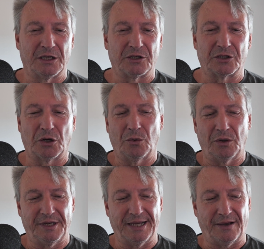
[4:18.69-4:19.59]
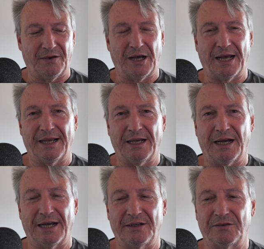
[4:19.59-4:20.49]
So yeah,
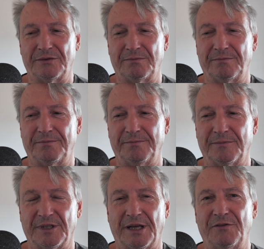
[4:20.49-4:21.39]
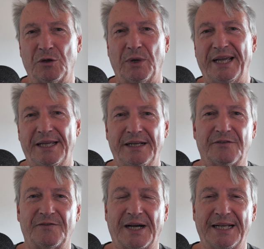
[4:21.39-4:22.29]
I love the way he
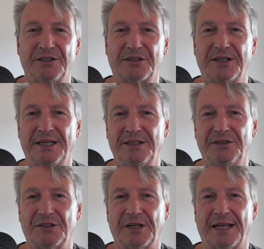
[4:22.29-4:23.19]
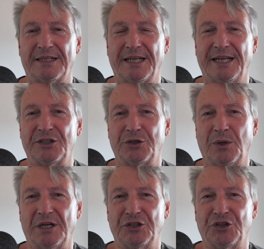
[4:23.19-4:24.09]
defines things and takes
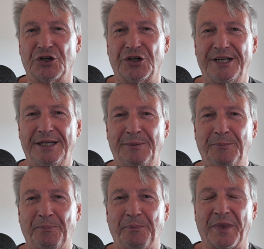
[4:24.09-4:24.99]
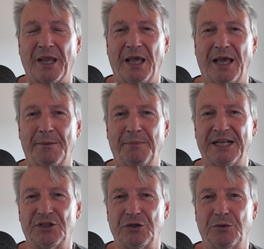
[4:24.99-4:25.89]
you on a journey and
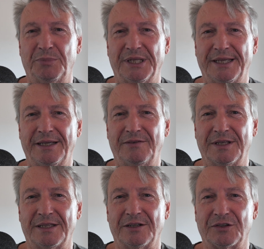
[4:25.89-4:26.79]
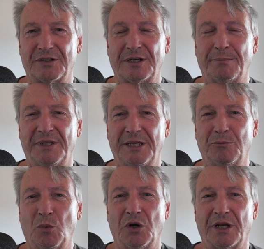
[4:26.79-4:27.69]
makes you believe that there's
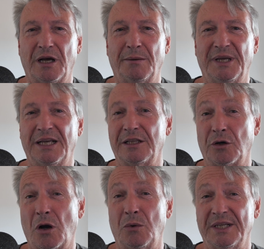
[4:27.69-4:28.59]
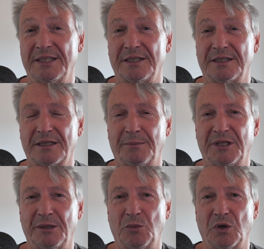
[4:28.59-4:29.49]
something more coming. And there always is
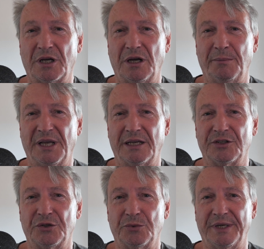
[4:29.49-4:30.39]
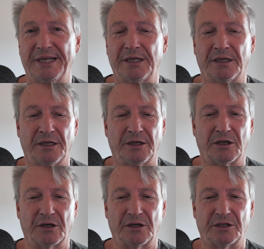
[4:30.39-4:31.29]
something more coming as you read
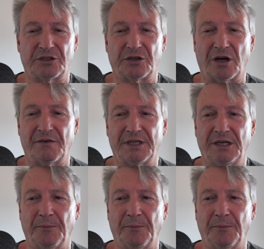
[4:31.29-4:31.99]
Curtis Yarvin.